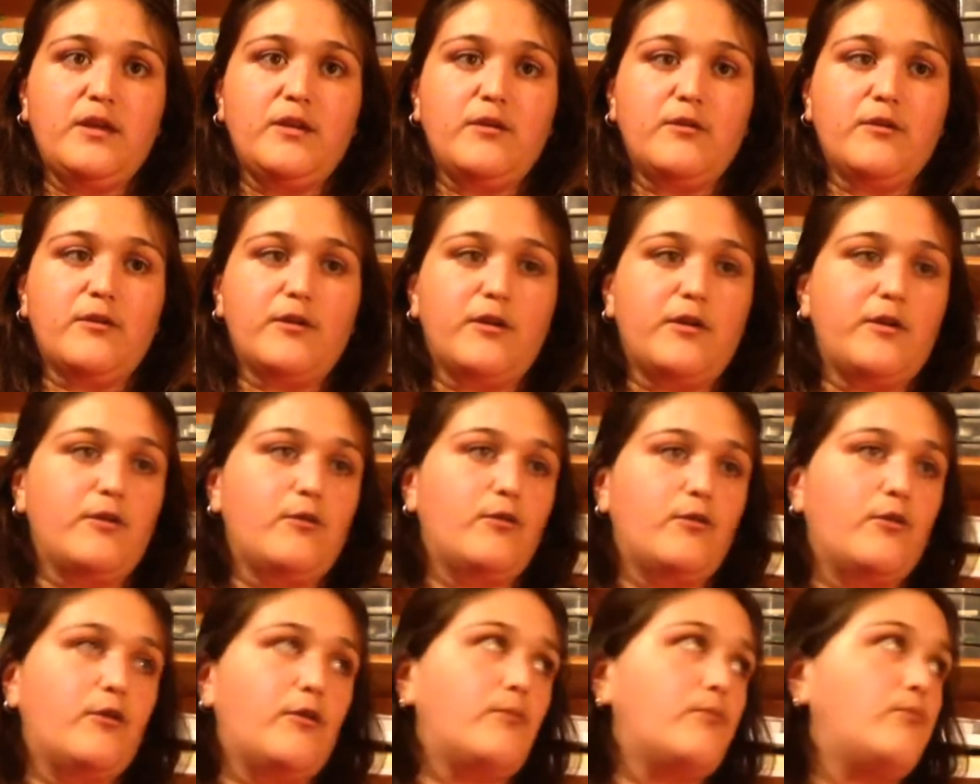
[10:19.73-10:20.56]

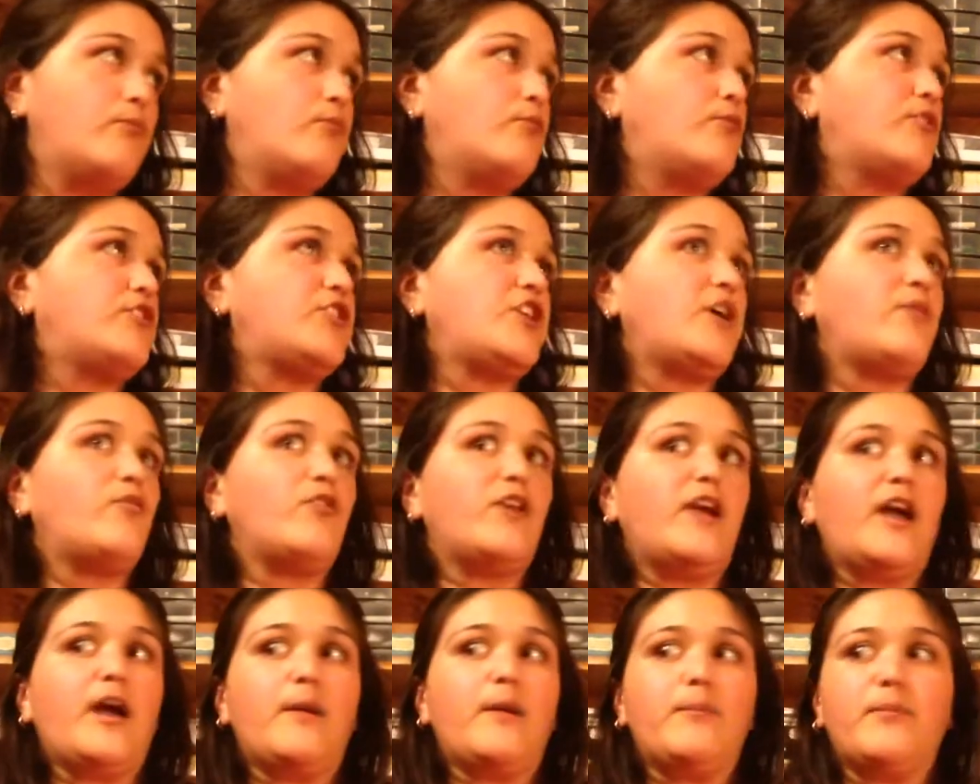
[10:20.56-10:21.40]
or whichever
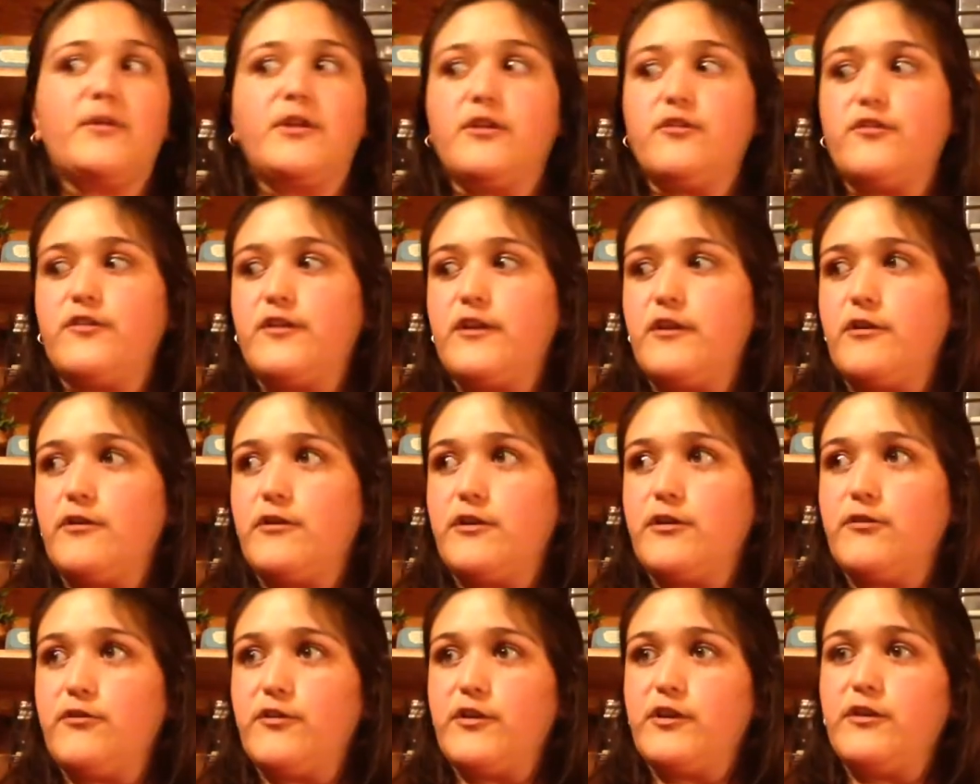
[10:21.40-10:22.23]
app it is that you're
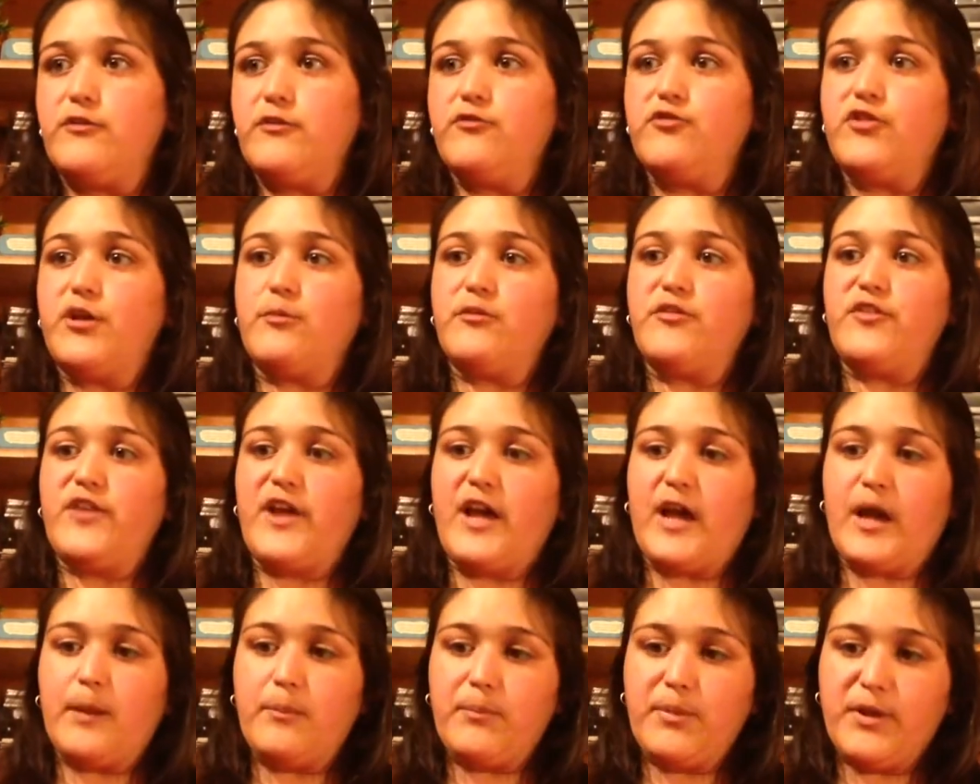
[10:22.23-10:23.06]
using. You double
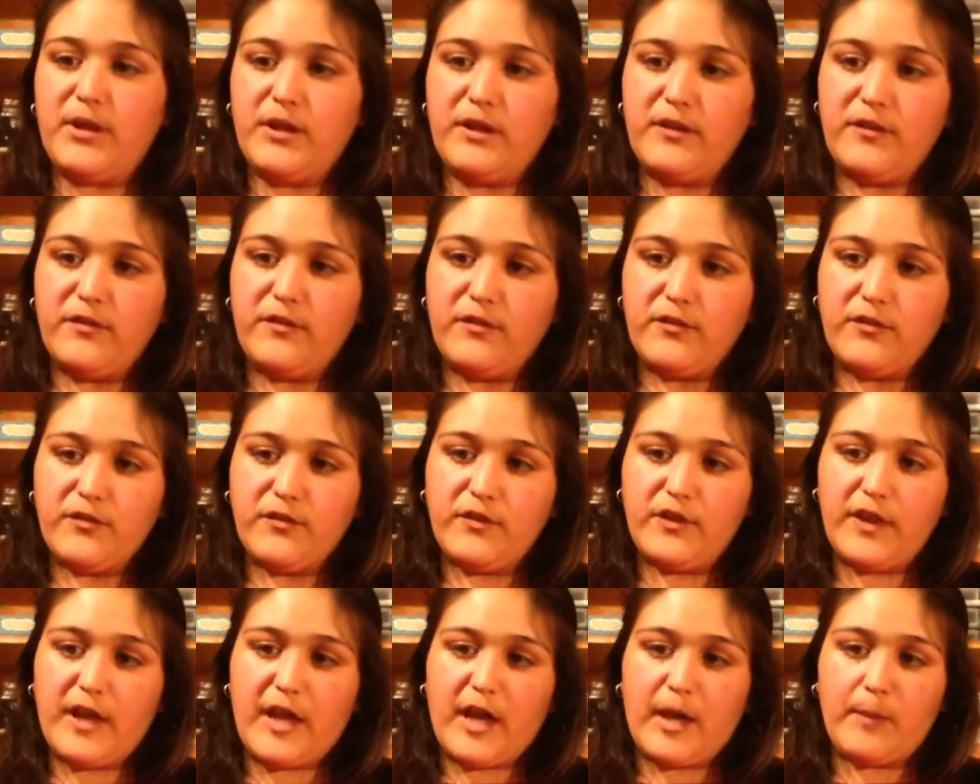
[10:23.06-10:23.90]
tap
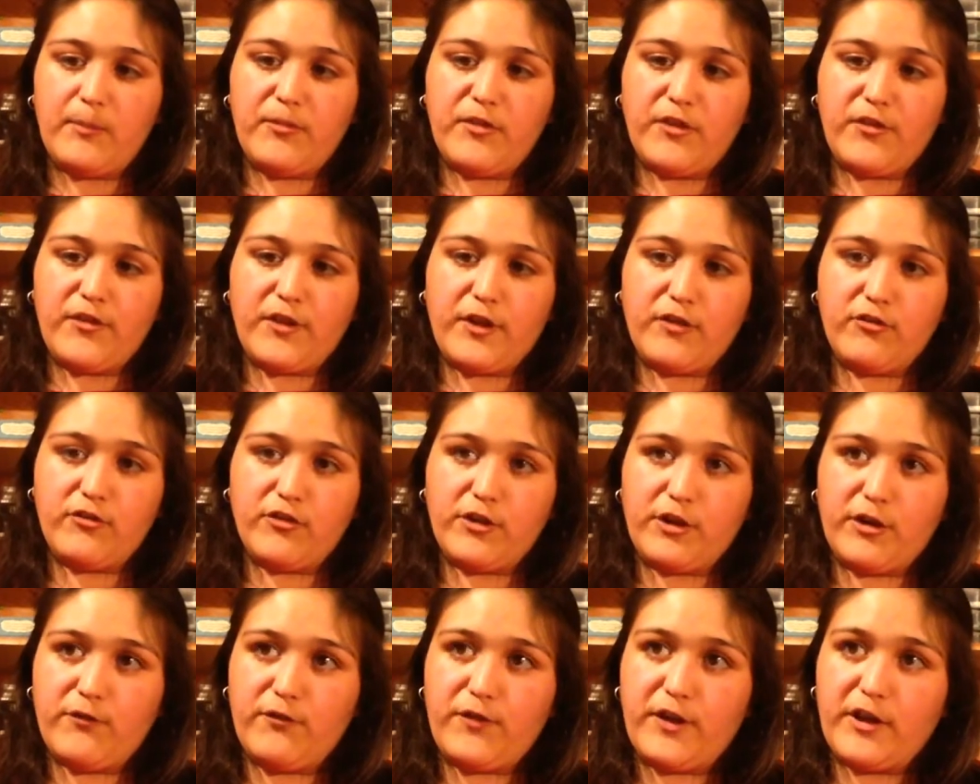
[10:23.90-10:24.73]
the app that's under
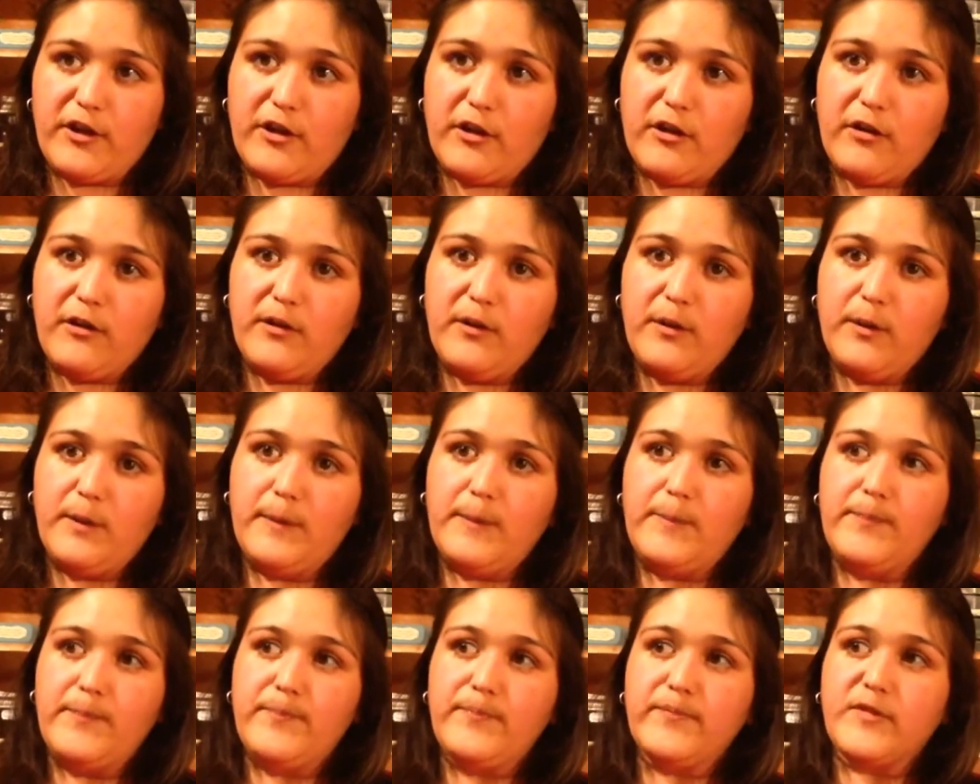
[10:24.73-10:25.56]
your finger,
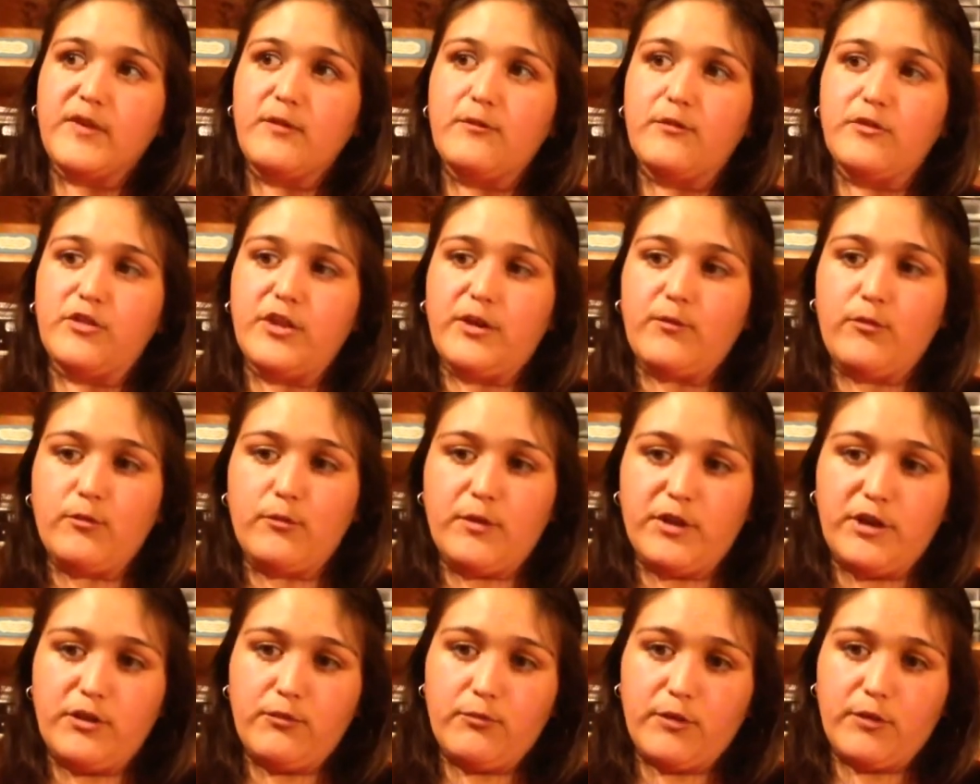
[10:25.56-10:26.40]
whichever
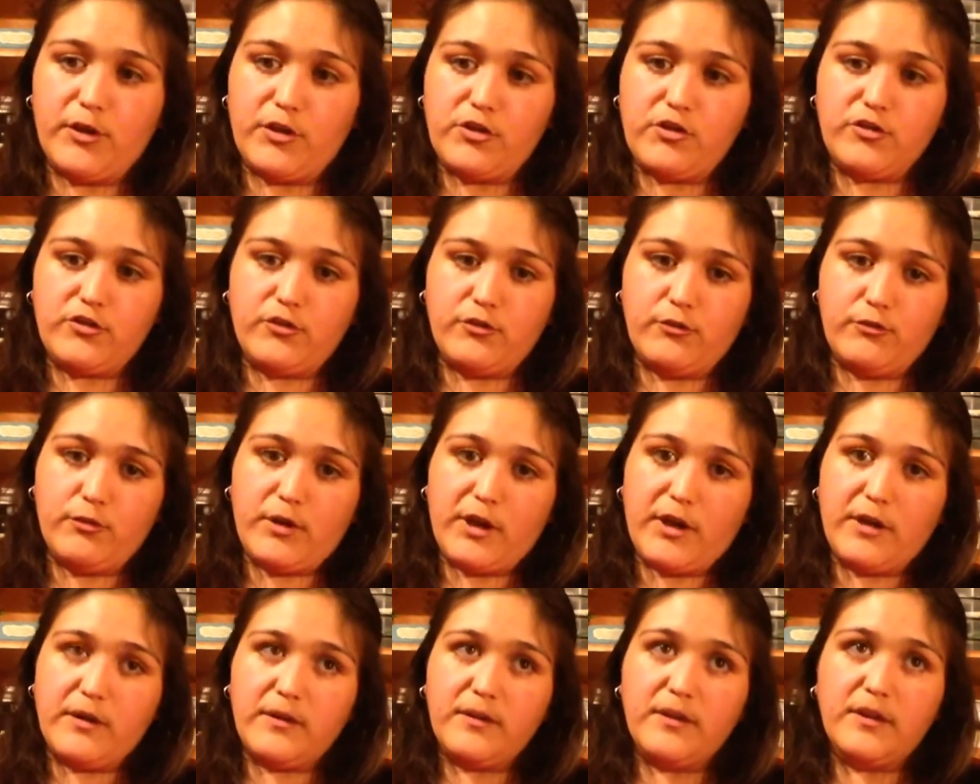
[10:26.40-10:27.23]
one you wish to
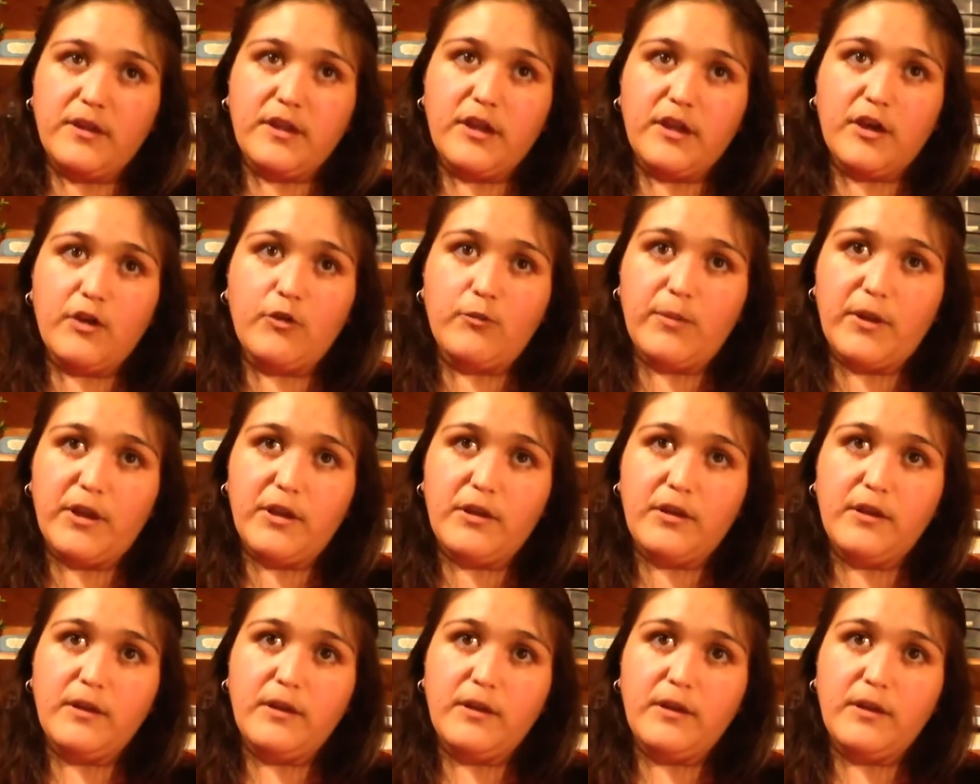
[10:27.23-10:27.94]
open.